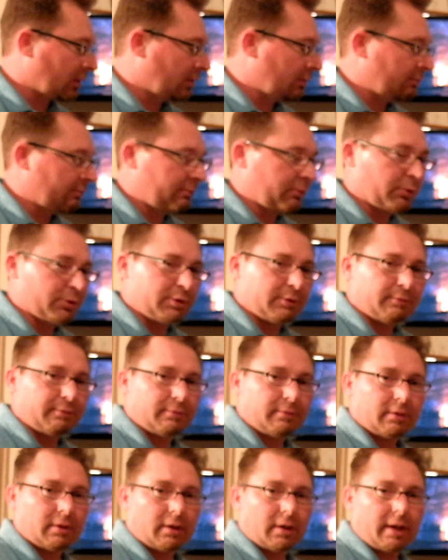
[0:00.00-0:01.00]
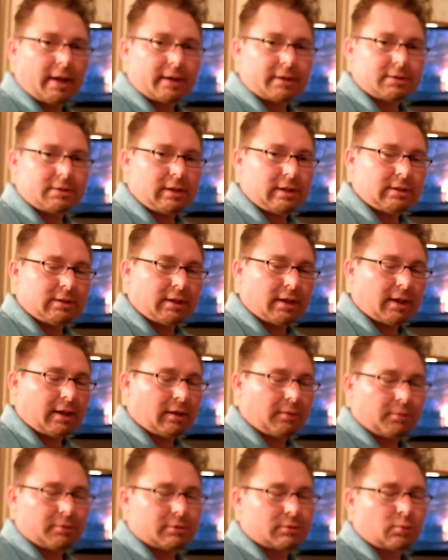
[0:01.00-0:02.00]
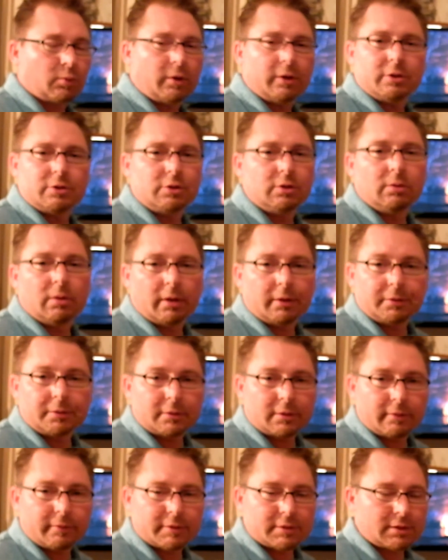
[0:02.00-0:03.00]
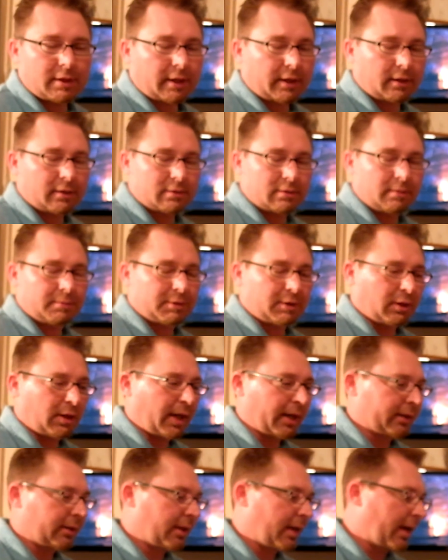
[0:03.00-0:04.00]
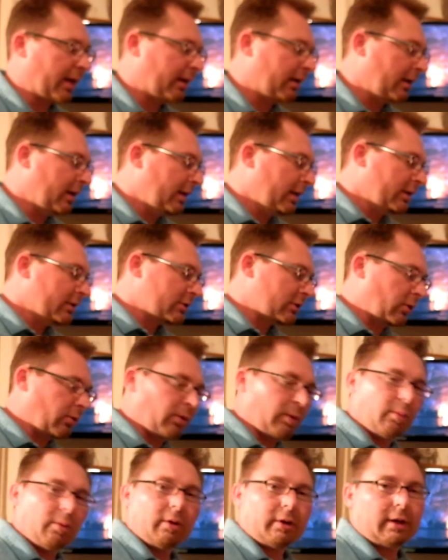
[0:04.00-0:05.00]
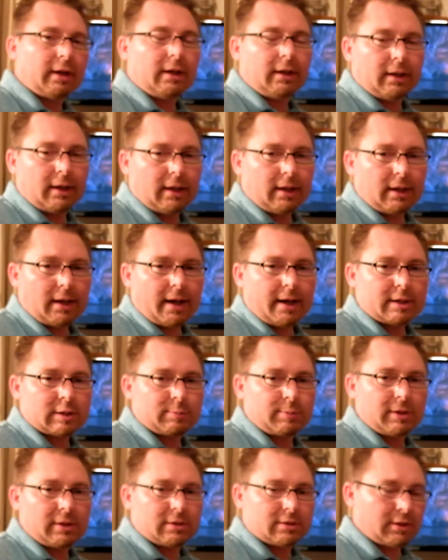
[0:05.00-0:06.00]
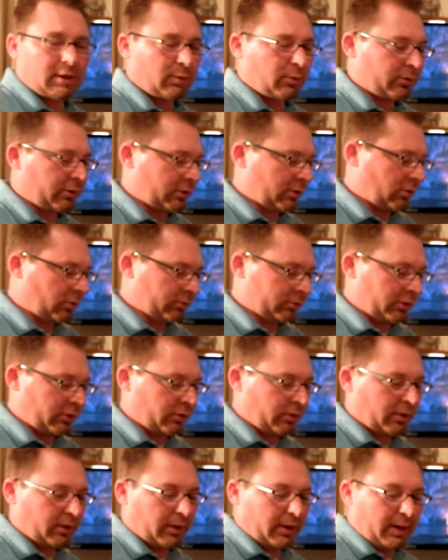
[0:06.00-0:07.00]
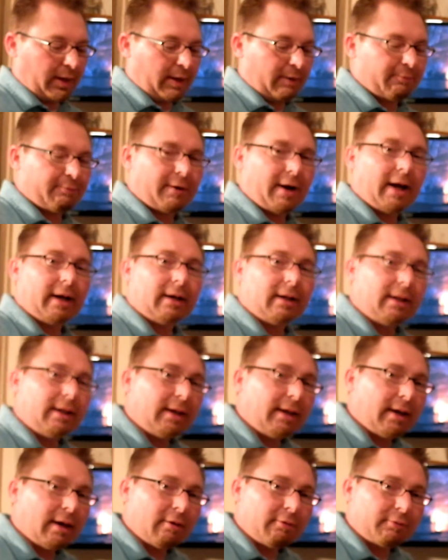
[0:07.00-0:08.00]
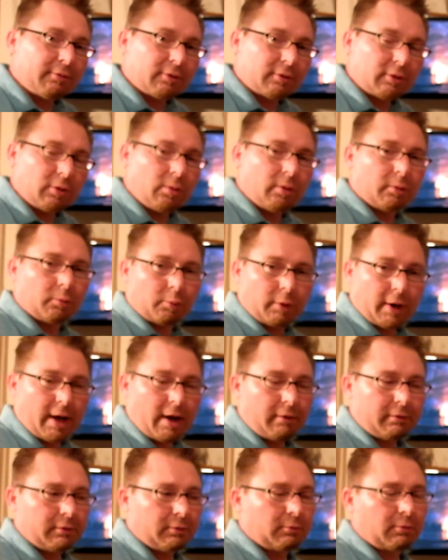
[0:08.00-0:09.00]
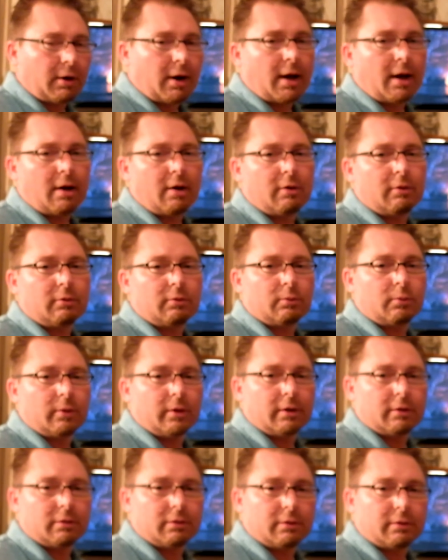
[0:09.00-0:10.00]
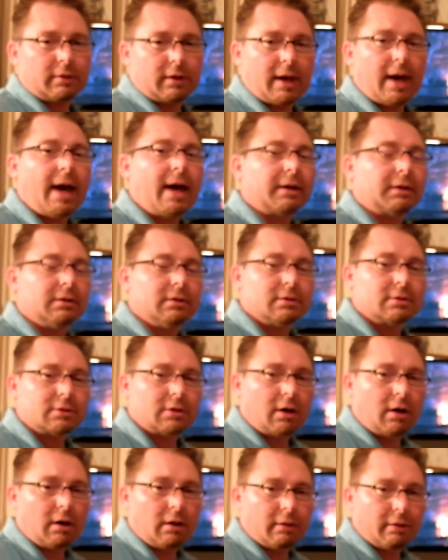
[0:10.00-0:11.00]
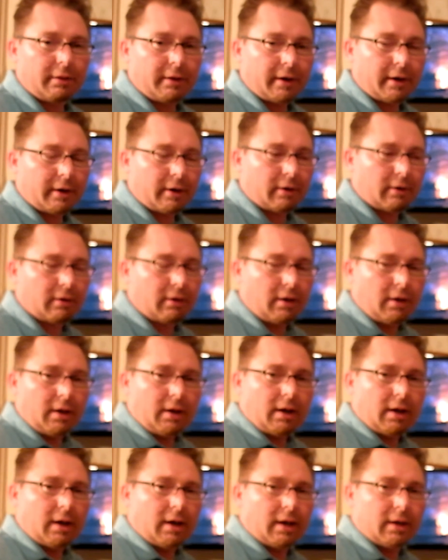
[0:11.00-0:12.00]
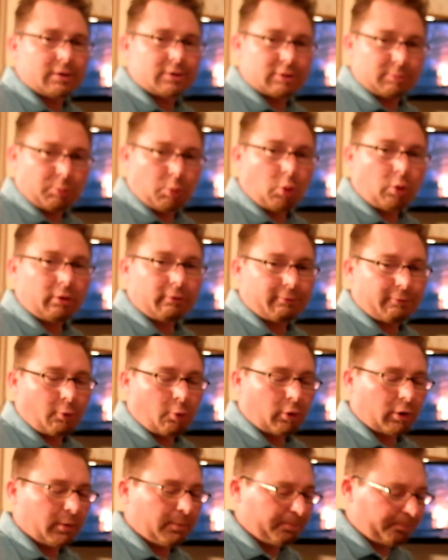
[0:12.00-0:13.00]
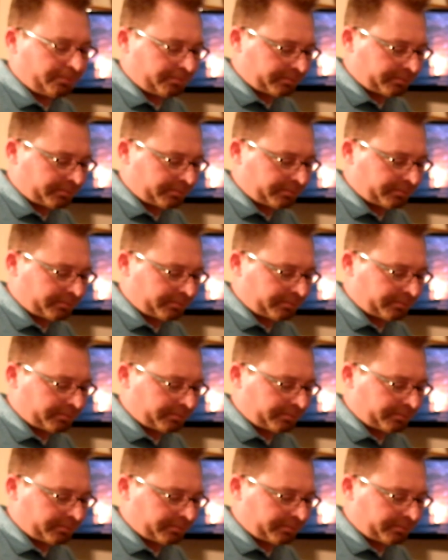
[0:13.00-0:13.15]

Fuji X-T10, it was 1/200th of a second, something like that. So we weren't getting any high-speed sync with the old unit. Finally, after going round and round with Cactus on their support forum,